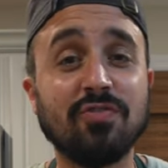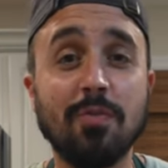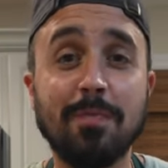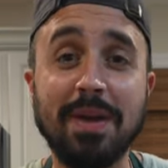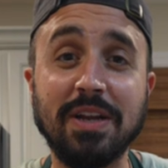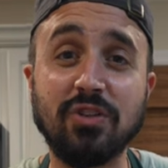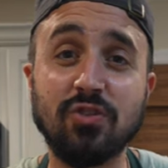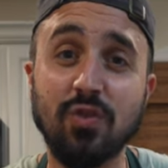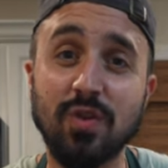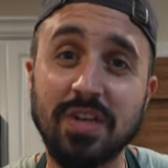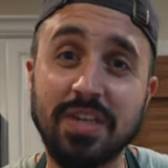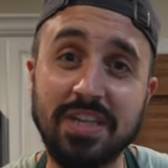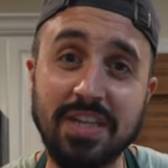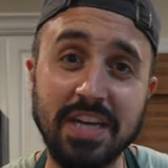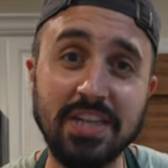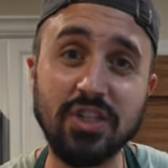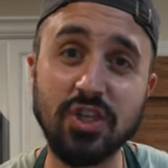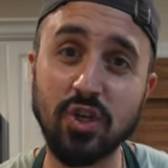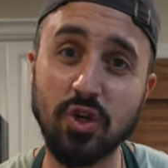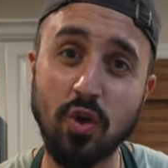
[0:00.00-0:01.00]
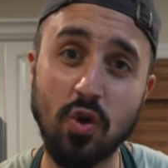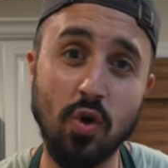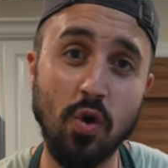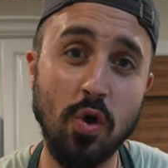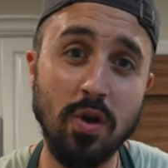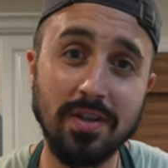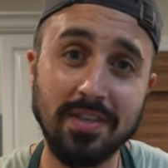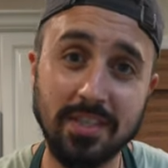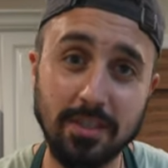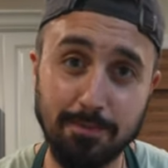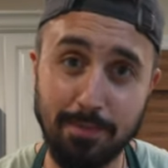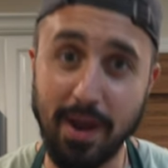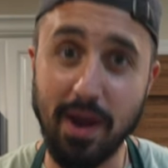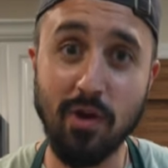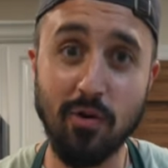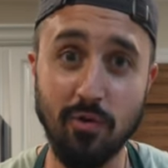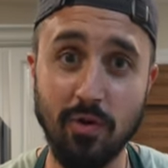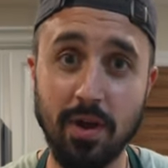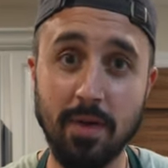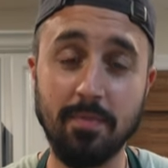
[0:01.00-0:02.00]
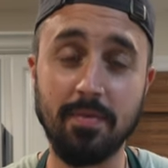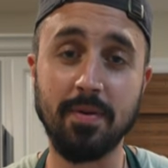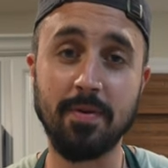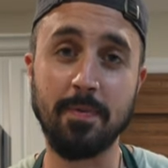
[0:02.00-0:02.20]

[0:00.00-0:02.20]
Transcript: from a traditional spare rib.